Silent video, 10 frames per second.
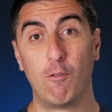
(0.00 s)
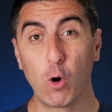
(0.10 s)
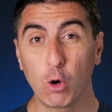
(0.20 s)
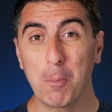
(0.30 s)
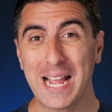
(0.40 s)

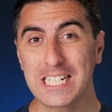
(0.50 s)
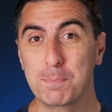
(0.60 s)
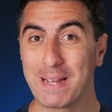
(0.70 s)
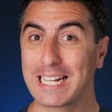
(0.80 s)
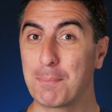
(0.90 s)
Vocal
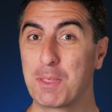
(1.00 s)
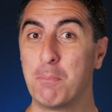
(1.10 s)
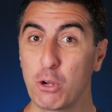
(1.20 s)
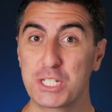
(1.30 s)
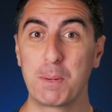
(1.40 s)
mics pick up the
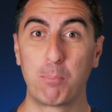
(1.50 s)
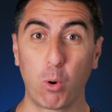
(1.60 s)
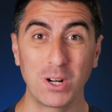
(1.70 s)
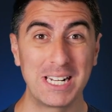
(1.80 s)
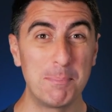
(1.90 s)
most
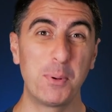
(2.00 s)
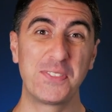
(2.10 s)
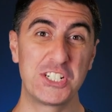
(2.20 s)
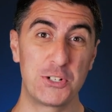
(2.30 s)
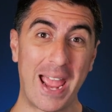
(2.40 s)
important
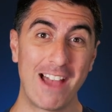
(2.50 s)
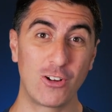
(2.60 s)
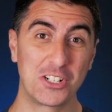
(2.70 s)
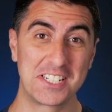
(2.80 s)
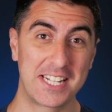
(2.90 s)
input that you have
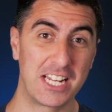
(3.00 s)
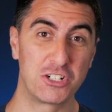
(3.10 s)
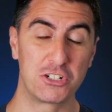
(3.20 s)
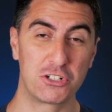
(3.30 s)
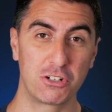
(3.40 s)
on
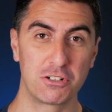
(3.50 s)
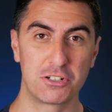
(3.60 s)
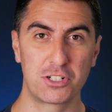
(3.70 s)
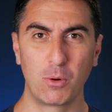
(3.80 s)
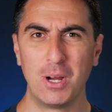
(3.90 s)
stage at
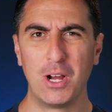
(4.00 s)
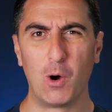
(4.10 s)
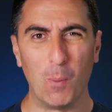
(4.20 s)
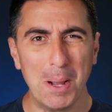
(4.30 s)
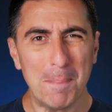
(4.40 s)
church. So,
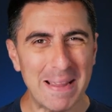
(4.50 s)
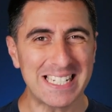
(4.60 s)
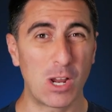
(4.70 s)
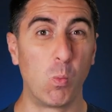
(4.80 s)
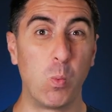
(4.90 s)
what
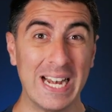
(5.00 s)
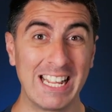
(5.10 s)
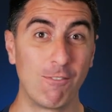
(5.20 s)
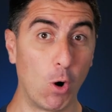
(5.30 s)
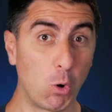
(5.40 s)
makes a
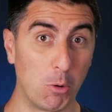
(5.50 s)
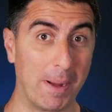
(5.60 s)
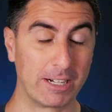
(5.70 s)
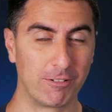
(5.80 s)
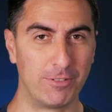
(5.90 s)
winning vocal
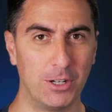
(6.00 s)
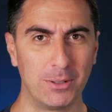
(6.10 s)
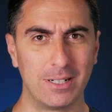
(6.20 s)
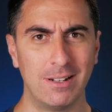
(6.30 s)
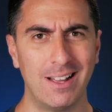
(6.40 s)

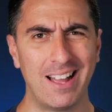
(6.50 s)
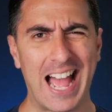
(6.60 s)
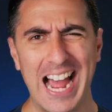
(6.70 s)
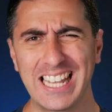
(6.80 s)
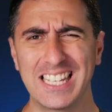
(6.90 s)
microphone, and
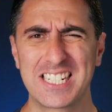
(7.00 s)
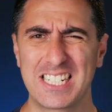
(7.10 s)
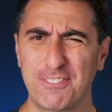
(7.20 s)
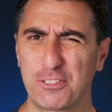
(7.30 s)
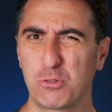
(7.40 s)
how do you
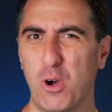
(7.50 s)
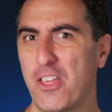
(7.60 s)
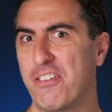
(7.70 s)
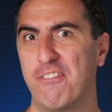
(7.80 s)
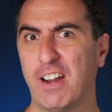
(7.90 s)
sift through
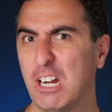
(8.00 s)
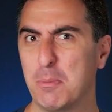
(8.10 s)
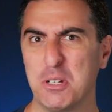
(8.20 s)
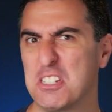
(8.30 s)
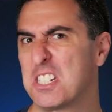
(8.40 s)
all the
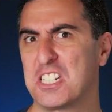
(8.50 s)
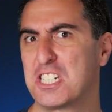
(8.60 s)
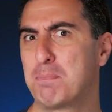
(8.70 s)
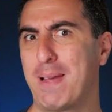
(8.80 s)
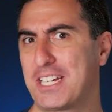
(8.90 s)
variables and
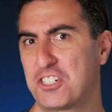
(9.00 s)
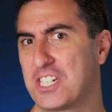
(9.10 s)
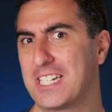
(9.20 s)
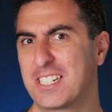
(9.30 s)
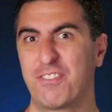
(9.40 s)
spec
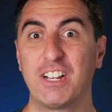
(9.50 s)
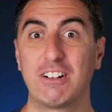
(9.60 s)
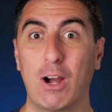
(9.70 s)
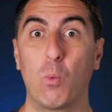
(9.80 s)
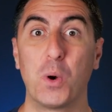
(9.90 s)
sheets to
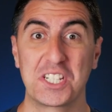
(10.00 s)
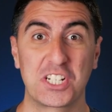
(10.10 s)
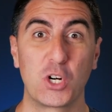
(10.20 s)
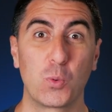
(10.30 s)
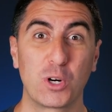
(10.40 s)
figure out what's
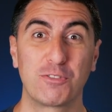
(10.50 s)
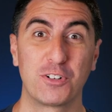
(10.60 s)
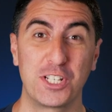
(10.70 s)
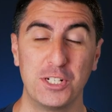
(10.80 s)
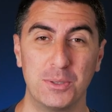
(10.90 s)
going to work
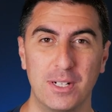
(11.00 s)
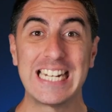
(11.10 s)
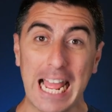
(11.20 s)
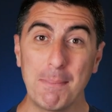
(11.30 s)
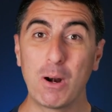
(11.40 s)
for you?
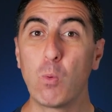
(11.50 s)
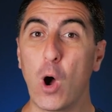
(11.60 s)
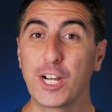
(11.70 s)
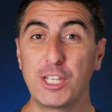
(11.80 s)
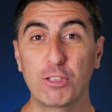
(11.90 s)
Today, I'm going to
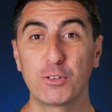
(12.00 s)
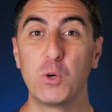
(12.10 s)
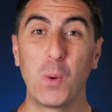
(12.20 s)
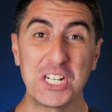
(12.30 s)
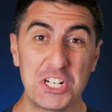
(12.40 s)
walk you
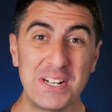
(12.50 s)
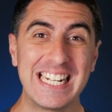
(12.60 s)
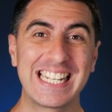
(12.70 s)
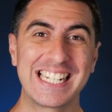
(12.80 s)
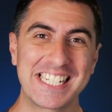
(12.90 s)
through what you
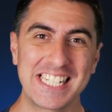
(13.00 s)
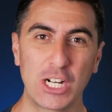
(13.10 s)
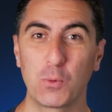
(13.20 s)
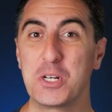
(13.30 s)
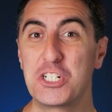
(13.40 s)
need to
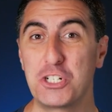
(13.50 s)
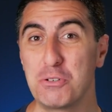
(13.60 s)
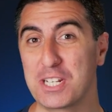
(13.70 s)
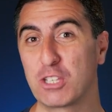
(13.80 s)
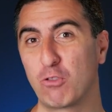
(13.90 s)
consider when
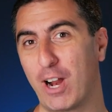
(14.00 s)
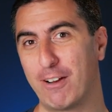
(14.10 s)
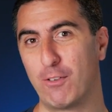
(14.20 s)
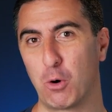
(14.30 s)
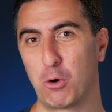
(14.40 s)
choosing the
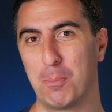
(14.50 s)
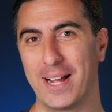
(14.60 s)
right vocal